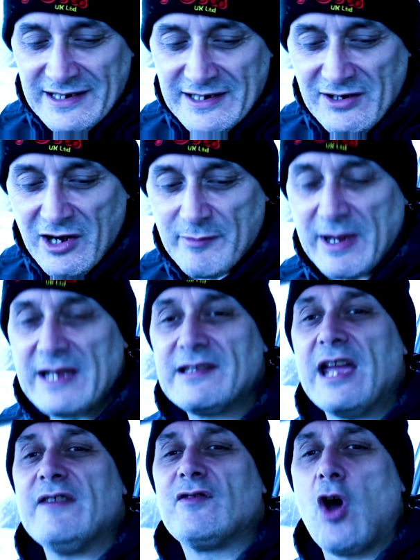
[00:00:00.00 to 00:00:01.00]
Do you know what I mean?
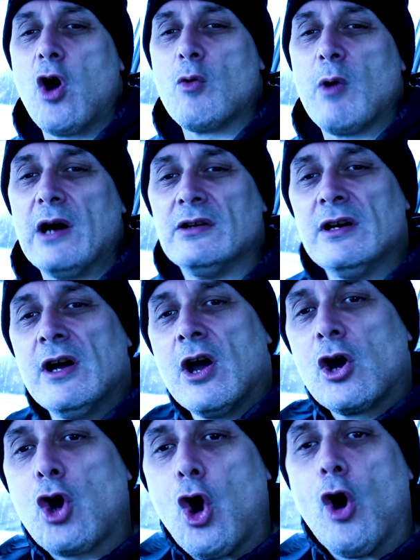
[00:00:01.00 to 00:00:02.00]
Dave Coldwell,
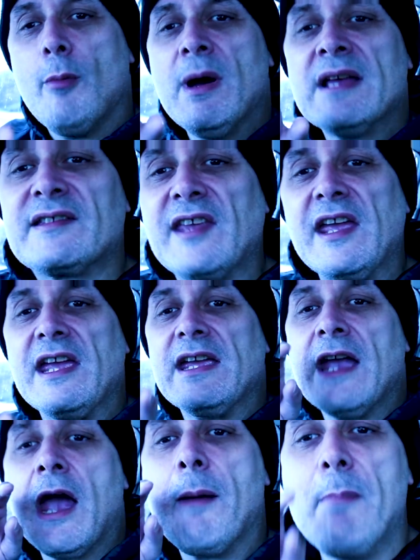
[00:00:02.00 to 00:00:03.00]
come
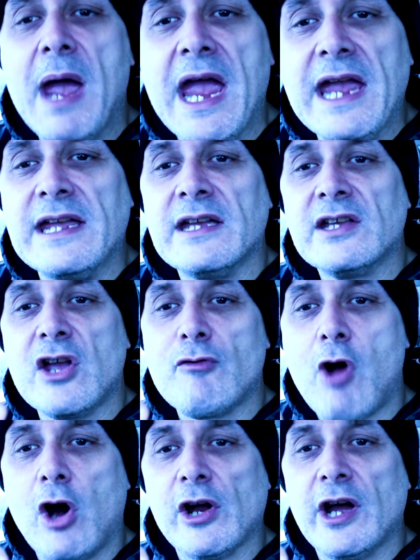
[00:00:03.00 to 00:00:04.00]
see me,
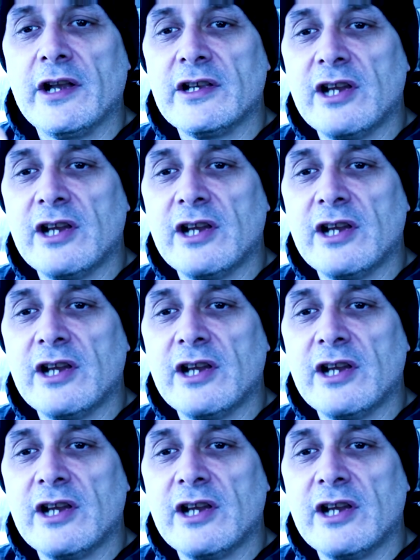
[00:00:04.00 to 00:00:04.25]
you wrong un.